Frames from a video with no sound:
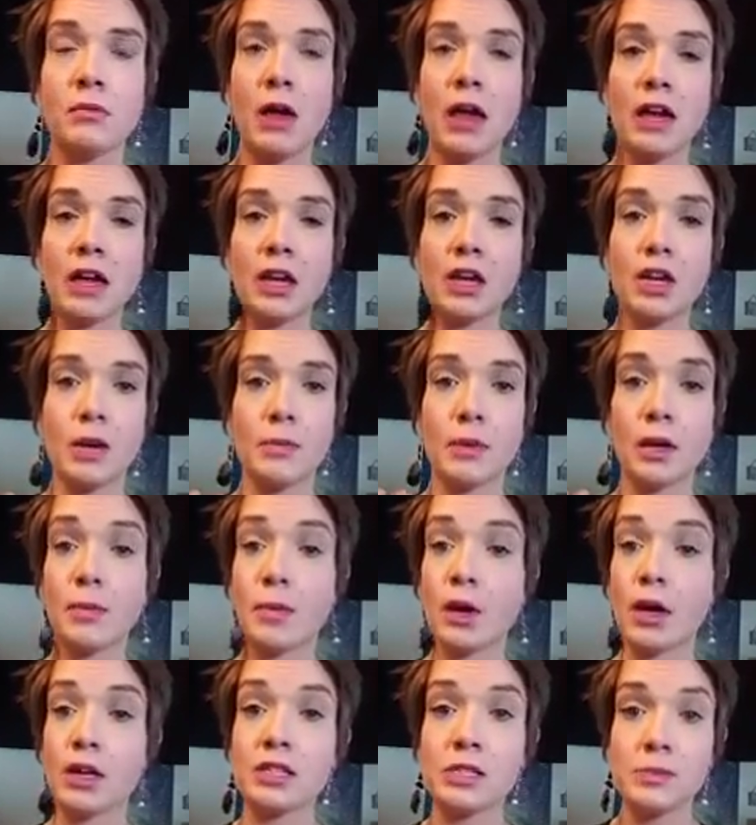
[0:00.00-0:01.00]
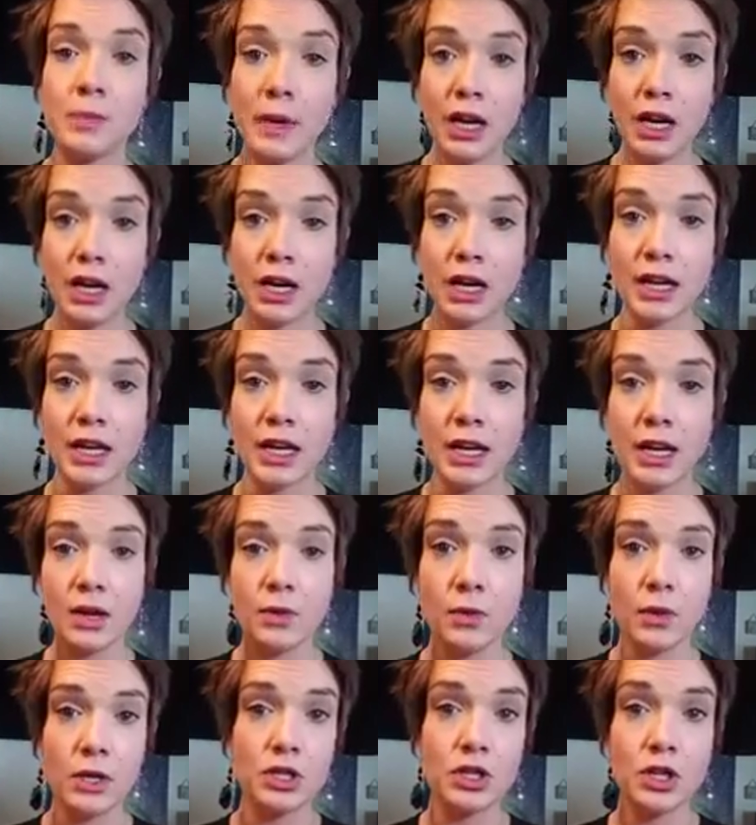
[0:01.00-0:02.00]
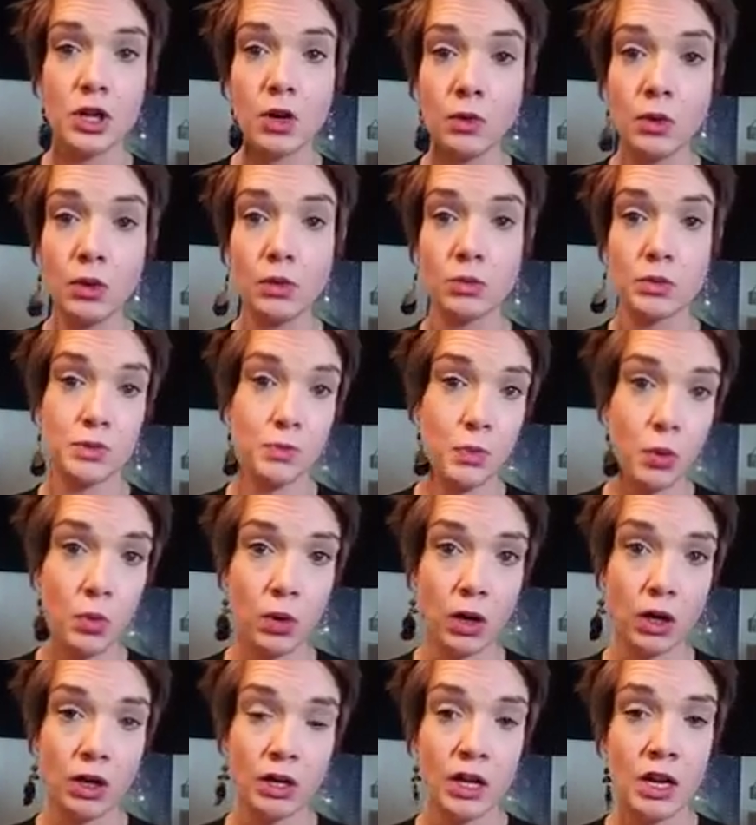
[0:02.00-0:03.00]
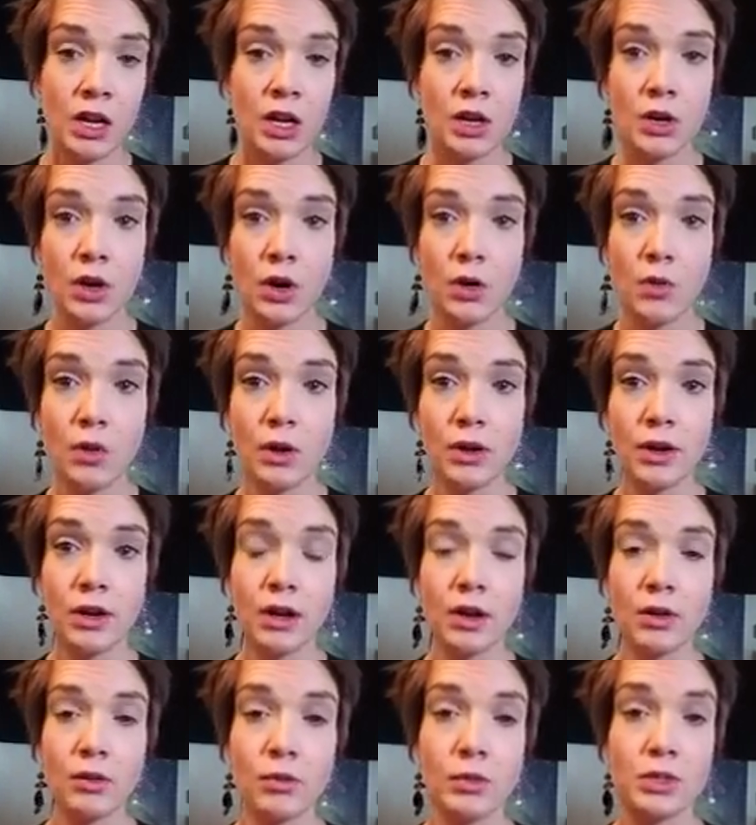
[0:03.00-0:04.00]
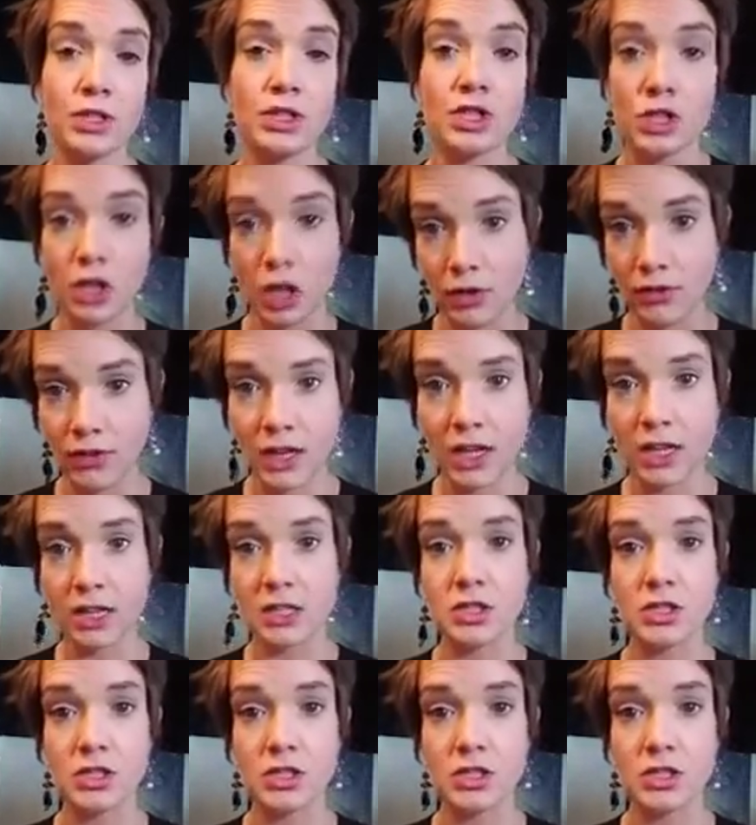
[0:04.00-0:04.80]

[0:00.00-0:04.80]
economic prosperity in which no one was poor, no one was starving.